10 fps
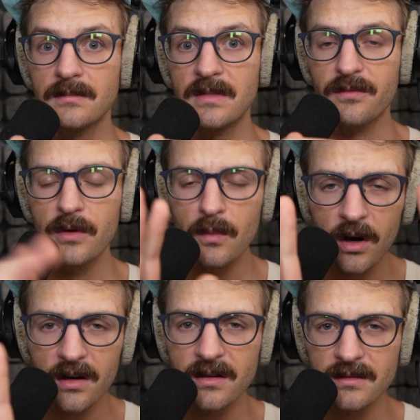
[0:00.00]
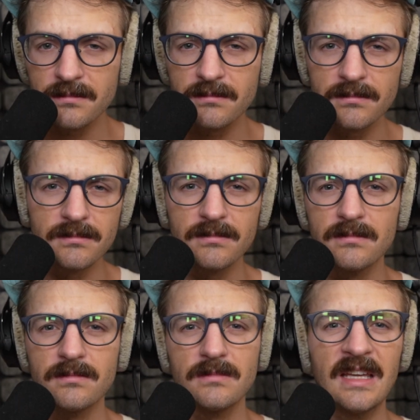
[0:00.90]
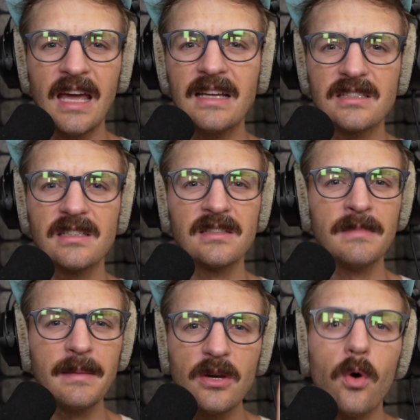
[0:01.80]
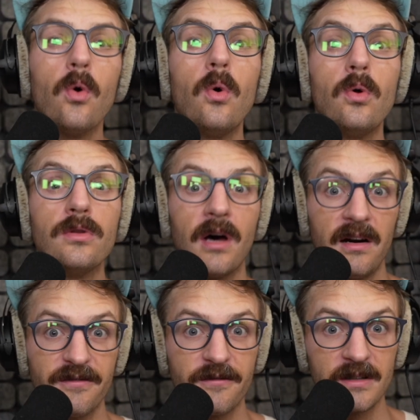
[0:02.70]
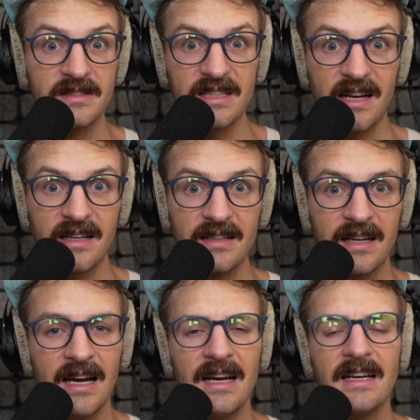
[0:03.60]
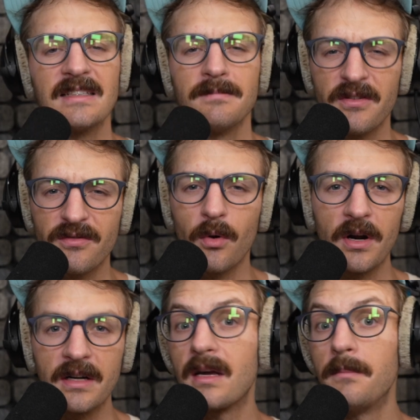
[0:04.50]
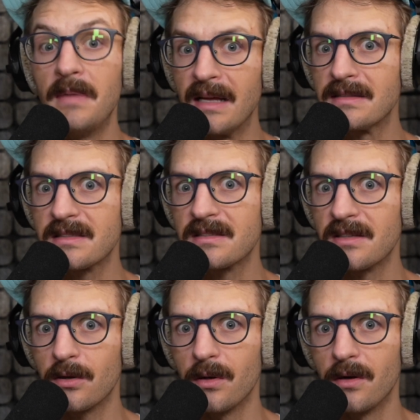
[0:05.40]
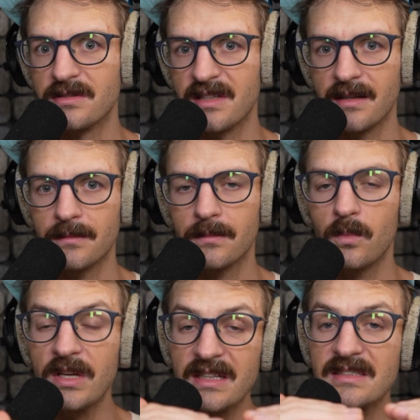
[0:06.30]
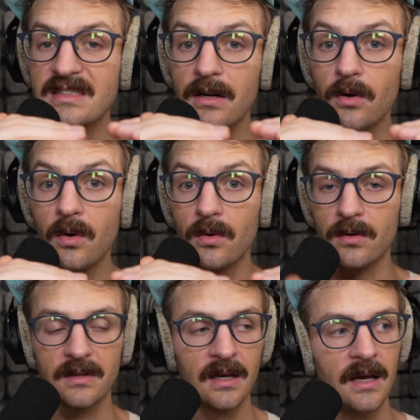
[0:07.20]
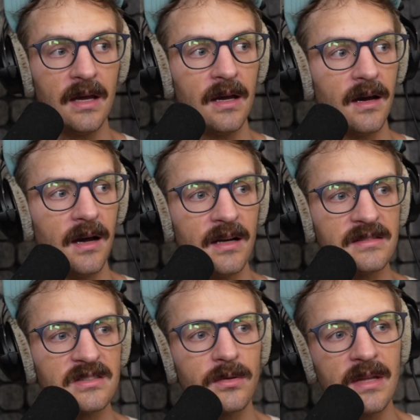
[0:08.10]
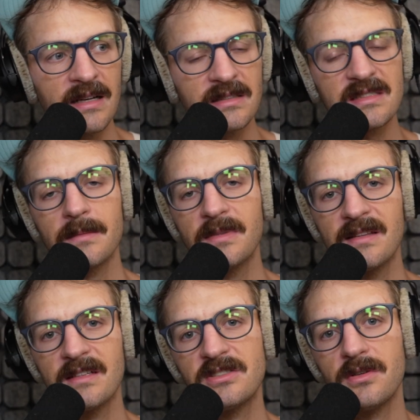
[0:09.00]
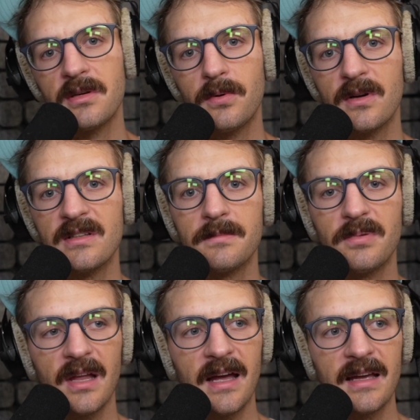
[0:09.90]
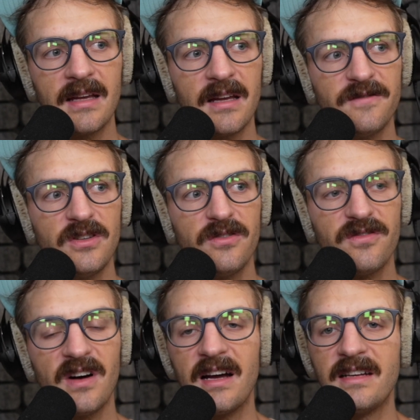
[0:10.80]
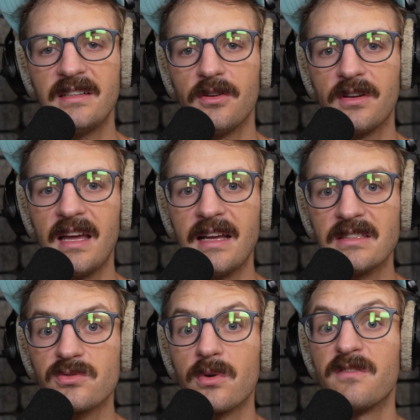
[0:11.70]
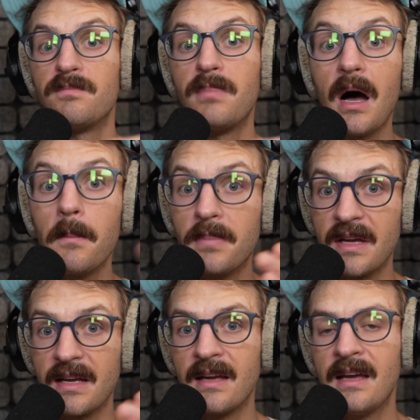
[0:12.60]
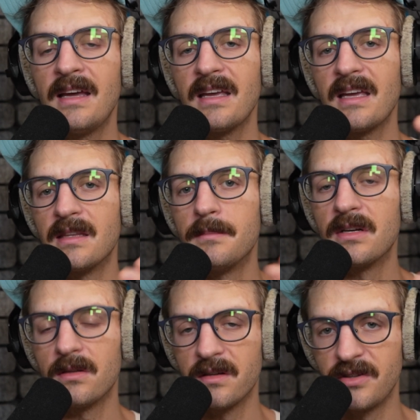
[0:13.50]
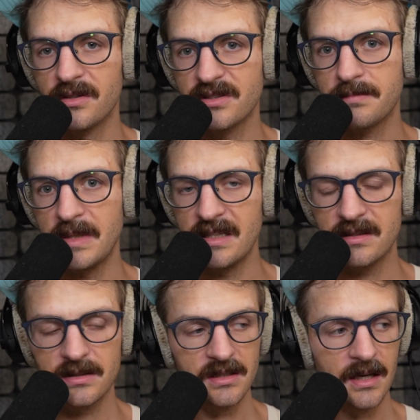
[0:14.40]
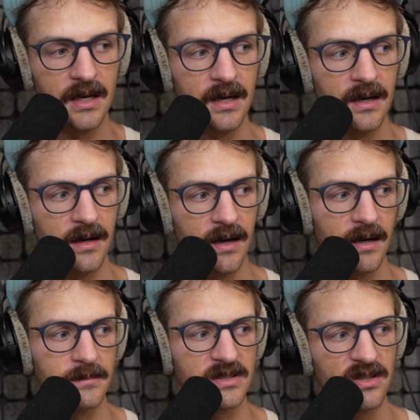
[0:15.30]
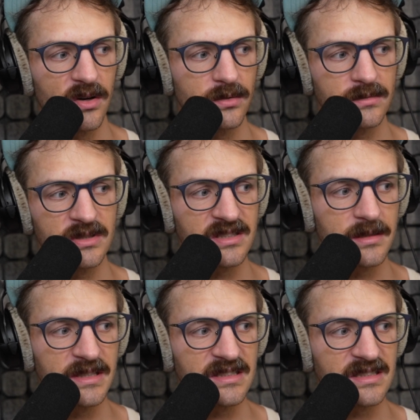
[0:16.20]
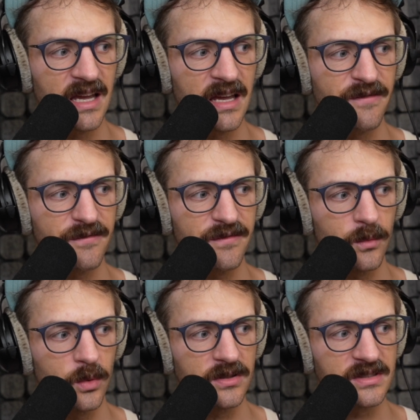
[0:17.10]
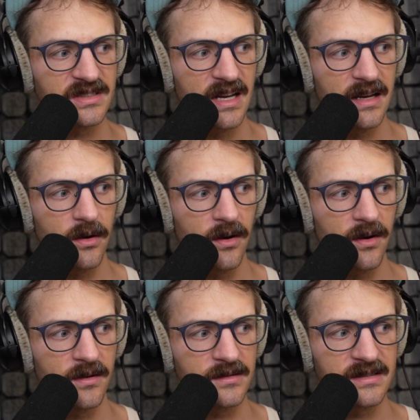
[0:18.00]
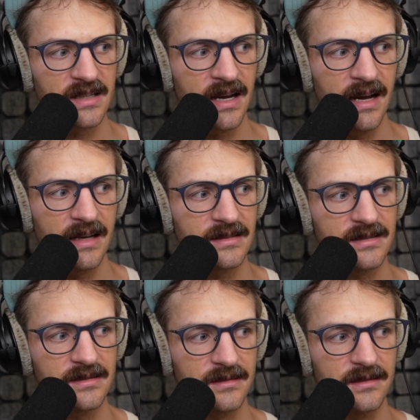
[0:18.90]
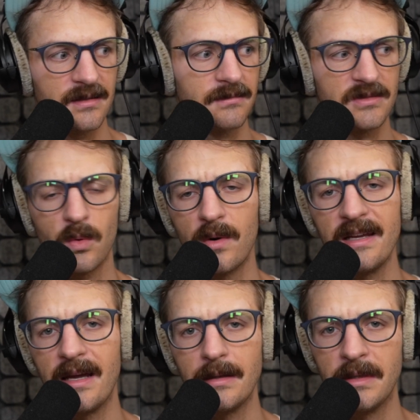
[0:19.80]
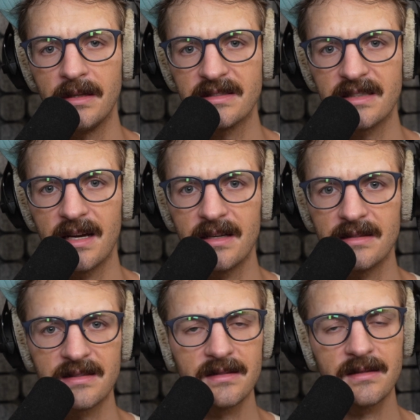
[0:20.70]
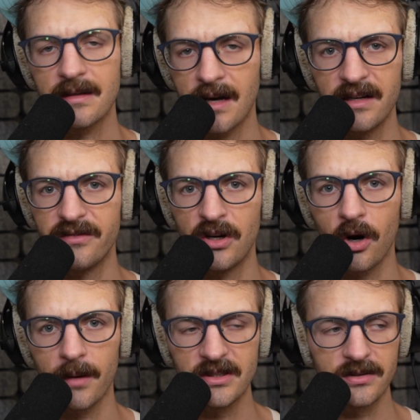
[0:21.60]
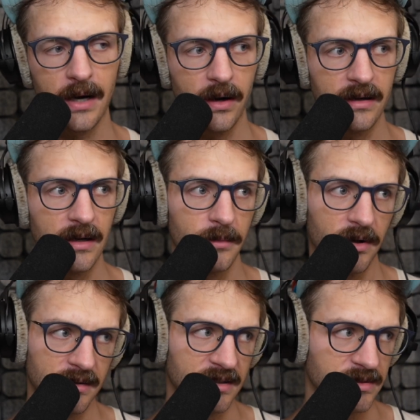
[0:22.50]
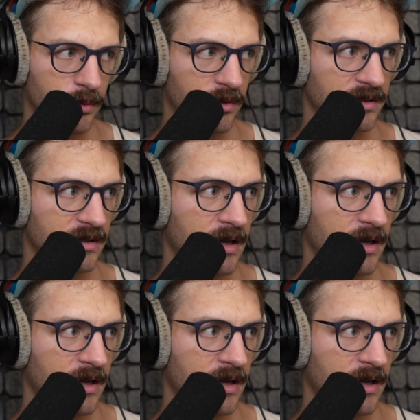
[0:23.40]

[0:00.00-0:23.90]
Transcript: if we want our gate to maybe hold off for a second before it commits to closing, we can set a hold. So that's something that you can put into play if you find your gate sort of pumping in the middle of your speech. So just to be safe, we'll set ours at 28 milliseconds, kind of an arbitrary number at this point.